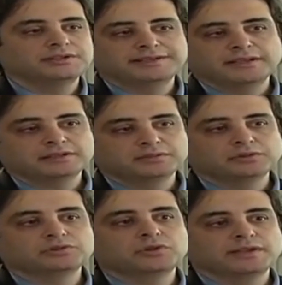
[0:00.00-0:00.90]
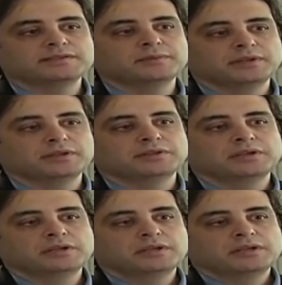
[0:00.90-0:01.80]
undetectable transplant
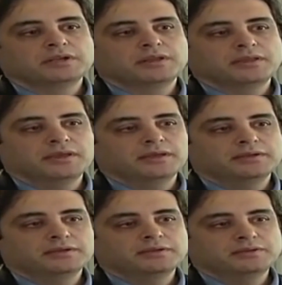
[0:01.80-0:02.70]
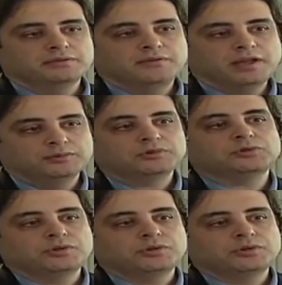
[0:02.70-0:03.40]
that you've helped